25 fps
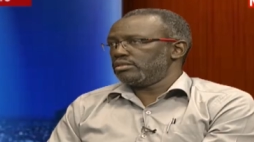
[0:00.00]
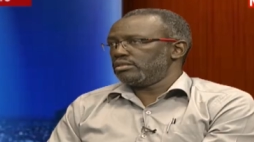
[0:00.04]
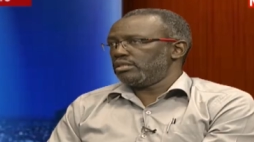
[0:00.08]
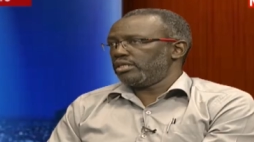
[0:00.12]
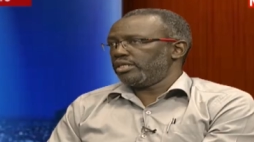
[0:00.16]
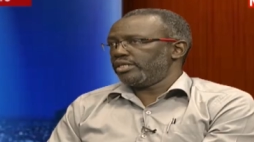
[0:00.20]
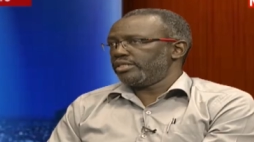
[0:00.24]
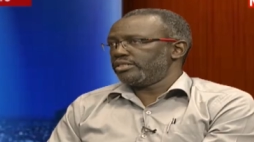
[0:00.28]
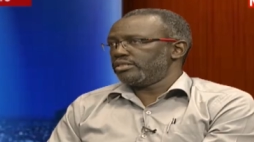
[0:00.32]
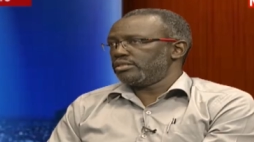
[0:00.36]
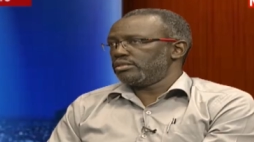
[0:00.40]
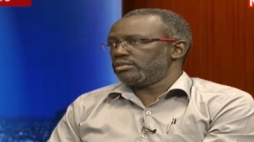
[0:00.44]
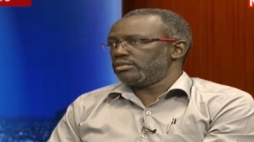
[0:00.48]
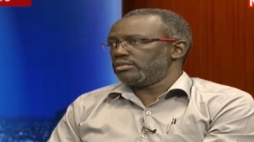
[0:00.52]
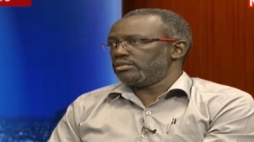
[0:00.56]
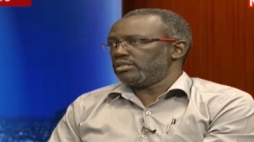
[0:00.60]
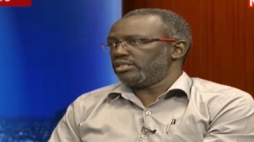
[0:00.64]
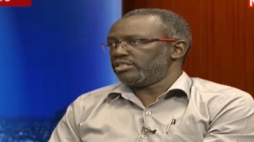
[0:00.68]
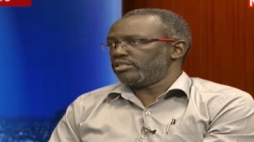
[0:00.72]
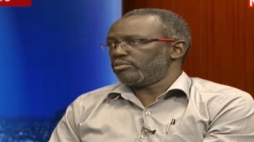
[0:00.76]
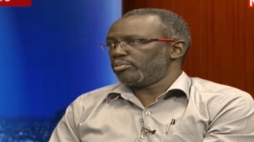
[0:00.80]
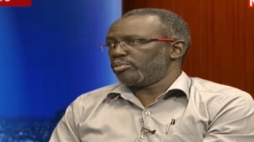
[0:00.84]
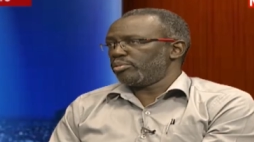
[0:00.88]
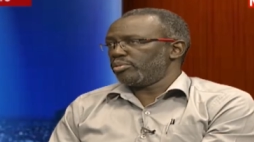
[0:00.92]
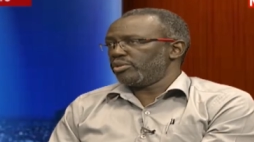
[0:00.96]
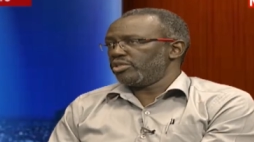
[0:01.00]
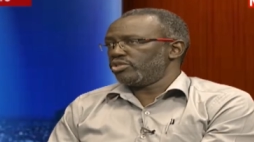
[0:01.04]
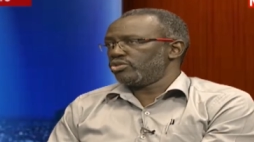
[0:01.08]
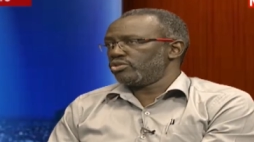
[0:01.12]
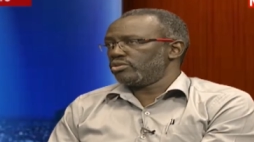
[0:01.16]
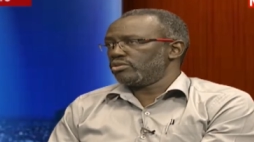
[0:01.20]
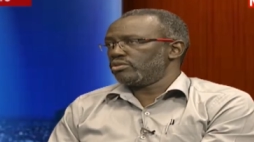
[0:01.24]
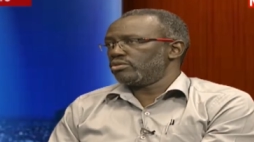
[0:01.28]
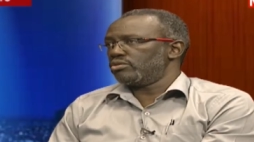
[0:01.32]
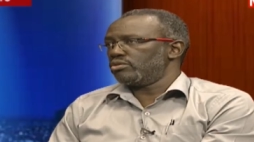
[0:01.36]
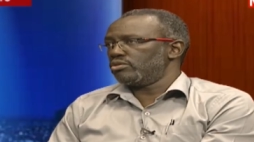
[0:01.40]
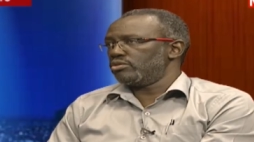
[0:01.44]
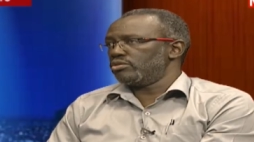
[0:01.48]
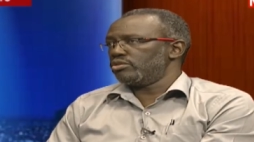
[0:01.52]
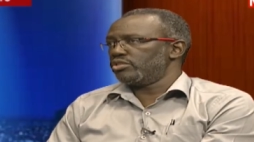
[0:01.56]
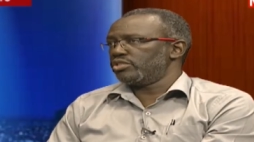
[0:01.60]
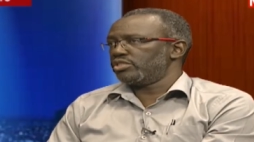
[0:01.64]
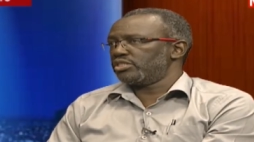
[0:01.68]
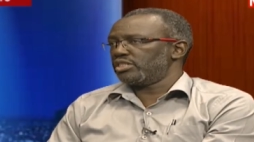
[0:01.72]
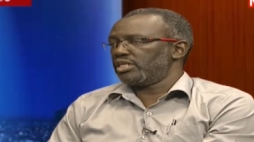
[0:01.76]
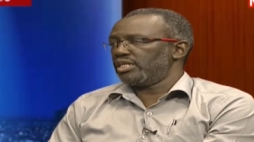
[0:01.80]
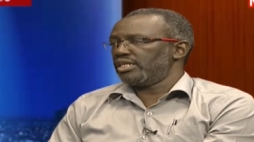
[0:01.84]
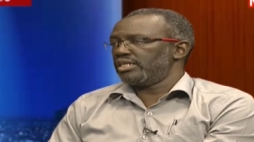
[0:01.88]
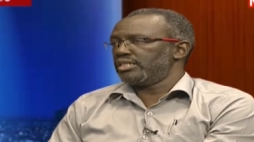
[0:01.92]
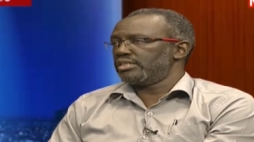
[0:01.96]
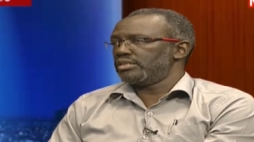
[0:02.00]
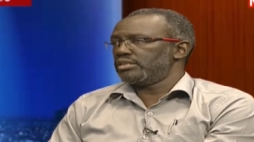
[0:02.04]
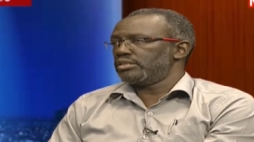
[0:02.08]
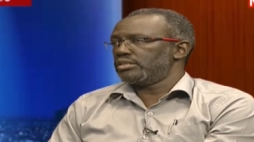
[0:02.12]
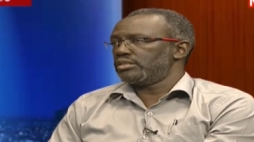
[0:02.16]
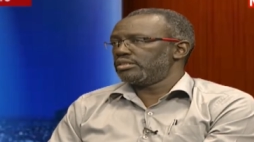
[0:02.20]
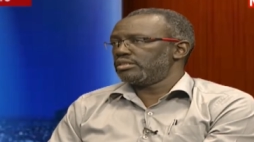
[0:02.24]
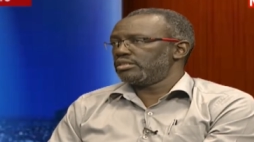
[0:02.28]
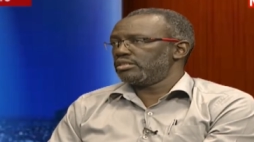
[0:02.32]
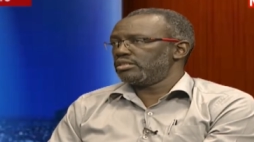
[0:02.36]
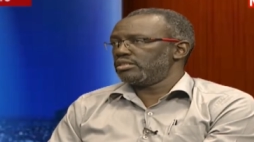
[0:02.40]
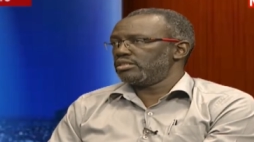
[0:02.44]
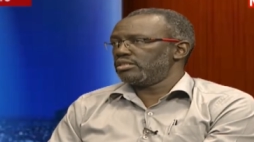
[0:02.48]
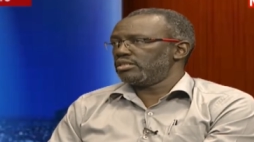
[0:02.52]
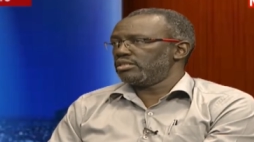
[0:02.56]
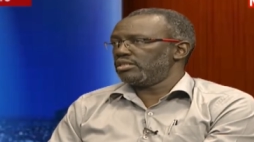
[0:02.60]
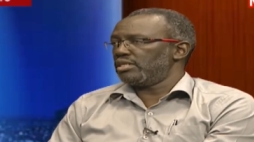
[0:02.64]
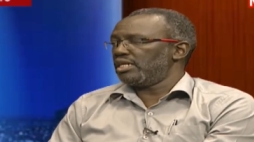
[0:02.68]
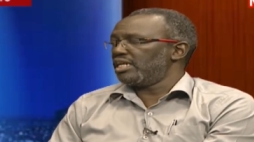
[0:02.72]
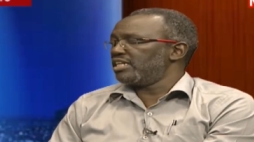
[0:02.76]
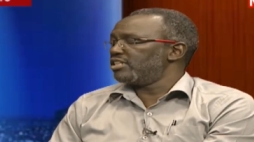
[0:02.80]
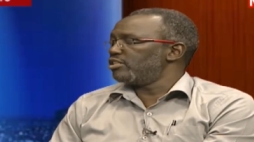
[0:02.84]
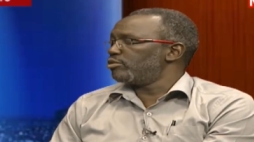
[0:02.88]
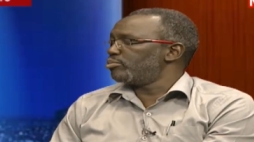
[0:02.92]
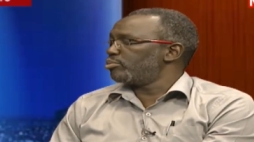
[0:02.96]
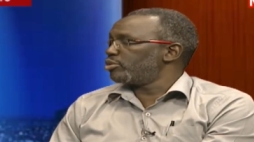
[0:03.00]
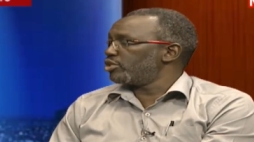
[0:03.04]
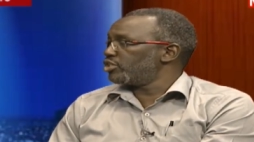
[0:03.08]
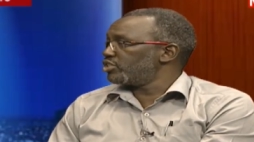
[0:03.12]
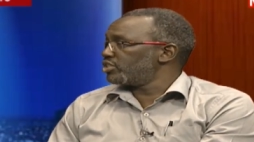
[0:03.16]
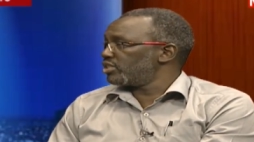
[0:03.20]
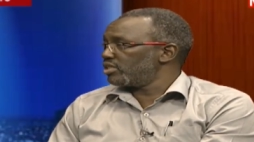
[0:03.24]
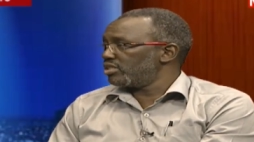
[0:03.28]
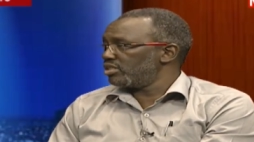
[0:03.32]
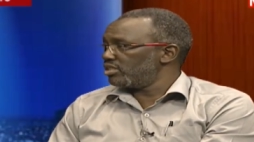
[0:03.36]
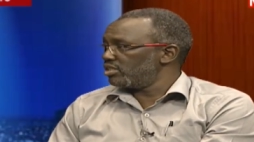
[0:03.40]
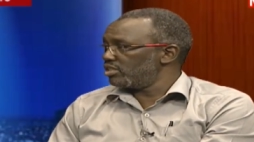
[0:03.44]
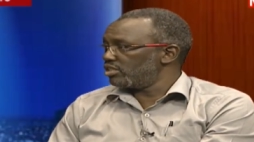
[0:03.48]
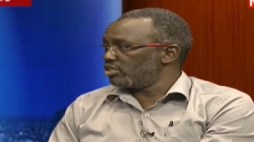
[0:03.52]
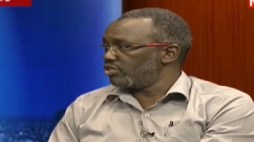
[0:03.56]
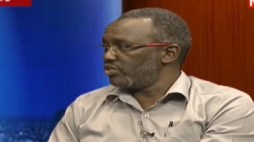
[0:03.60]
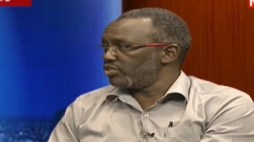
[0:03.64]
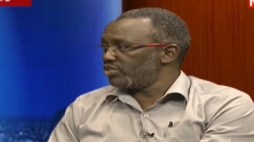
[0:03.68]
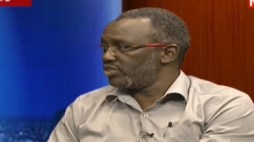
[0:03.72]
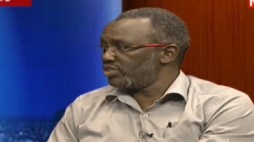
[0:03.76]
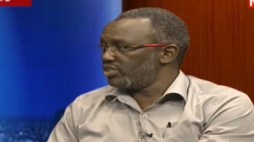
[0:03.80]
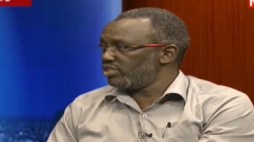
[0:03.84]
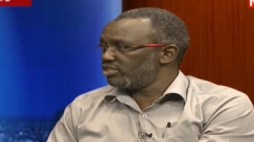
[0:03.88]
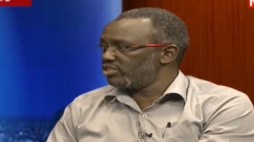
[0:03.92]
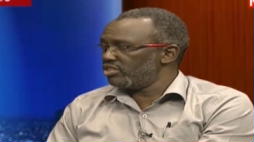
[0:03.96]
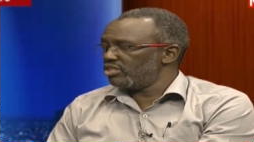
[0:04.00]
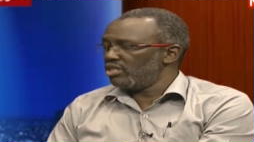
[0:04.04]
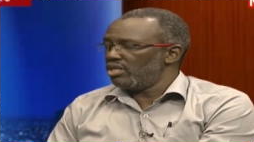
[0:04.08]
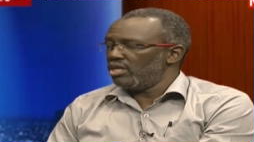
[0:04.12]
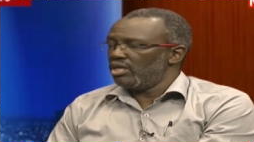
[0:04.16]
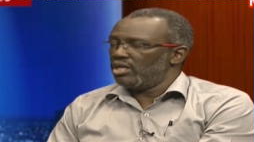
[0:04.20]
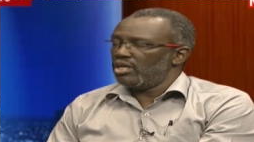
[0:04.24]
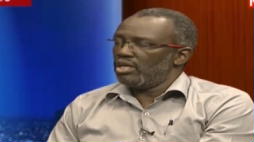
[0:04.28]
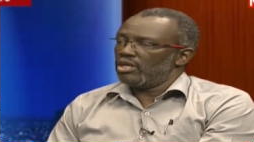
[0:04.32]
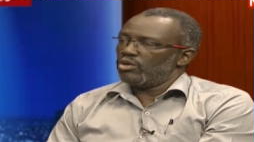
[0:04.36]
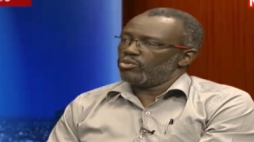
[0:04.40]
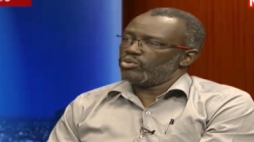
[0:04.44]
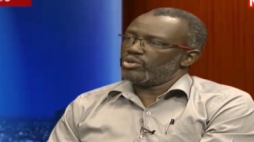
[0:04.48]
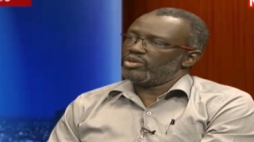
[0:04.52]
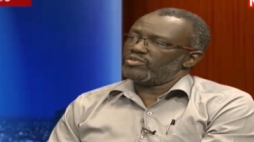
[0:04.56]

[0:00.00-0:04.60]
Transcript: as, as the population grows, as uh, land pressure increases, oh yeah. we